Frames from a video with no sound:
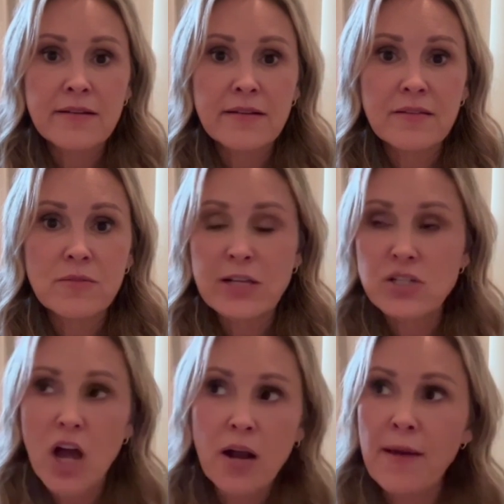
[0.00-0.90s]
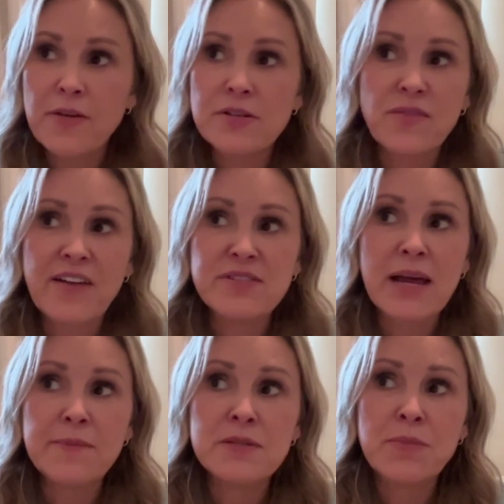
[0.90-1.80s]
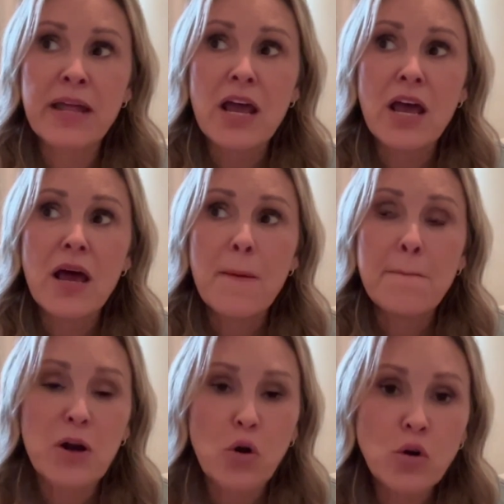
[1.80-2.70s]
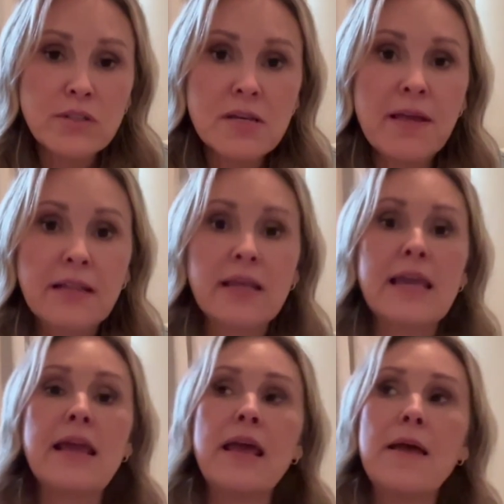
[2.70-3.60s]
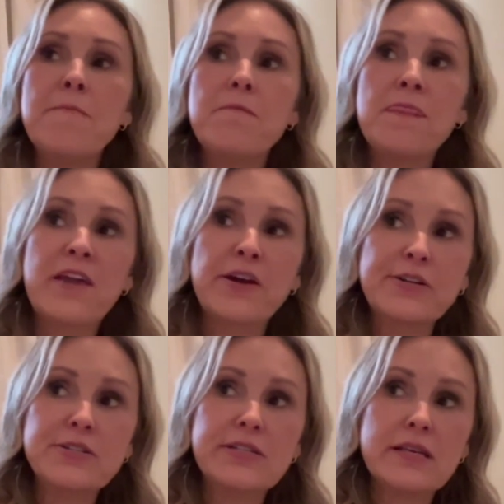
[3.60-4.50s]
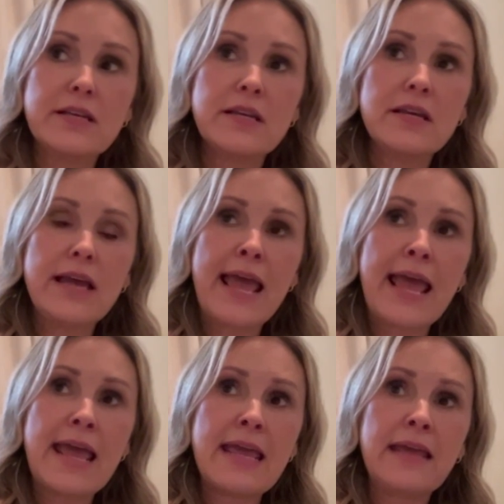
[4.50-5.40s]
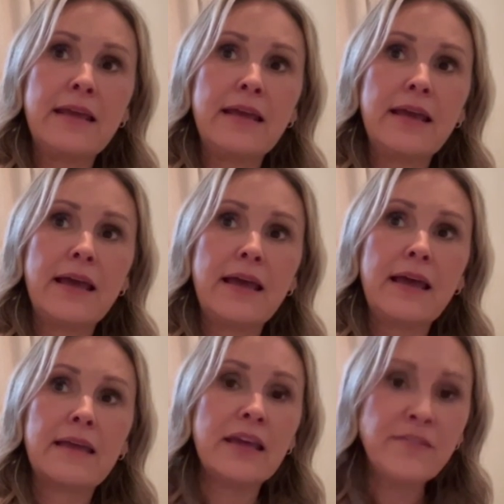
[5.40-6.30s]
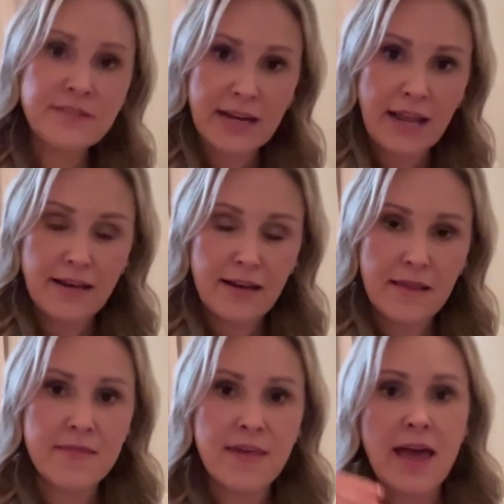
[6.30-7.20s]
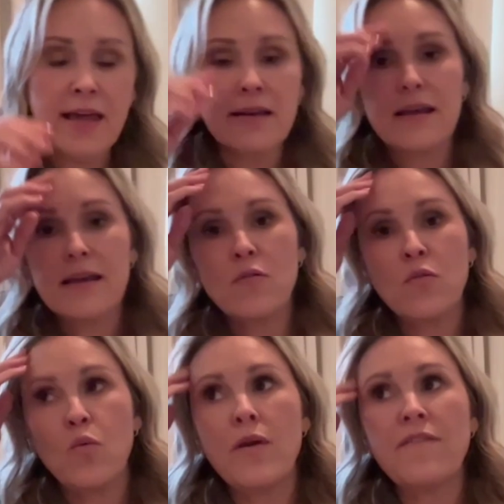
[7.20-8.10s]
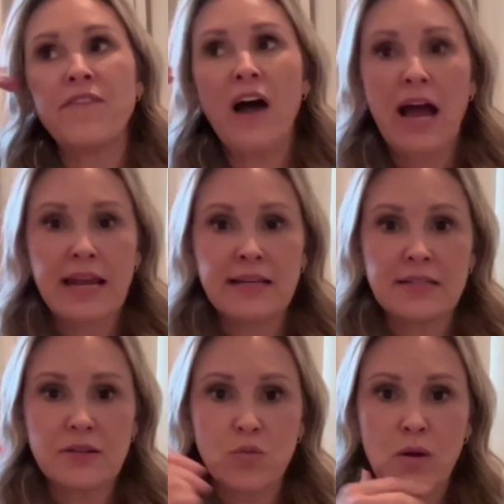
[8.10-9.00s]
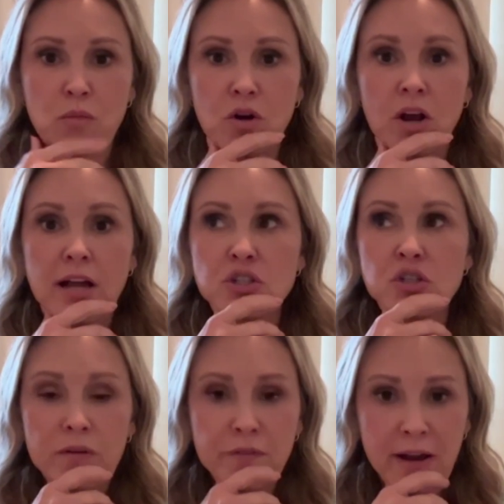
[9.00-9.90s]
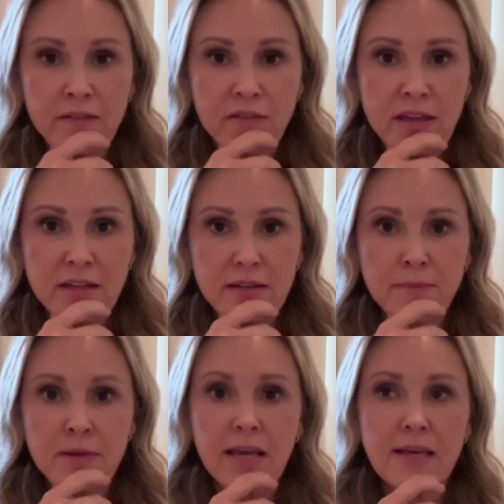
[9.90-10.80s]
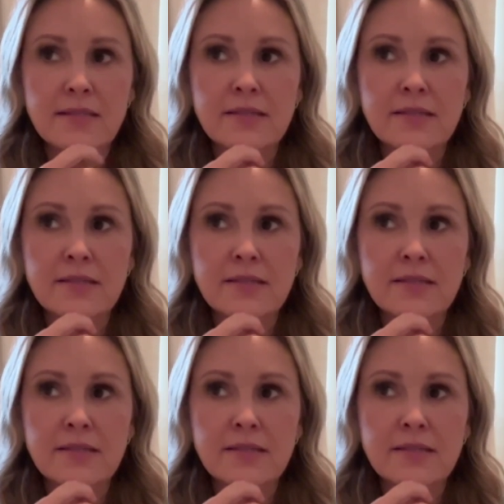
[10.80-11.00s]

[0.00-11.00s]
we can talk about these 5 steps, but ultimately there's a gift in it that we find when we're not too afraid of it, because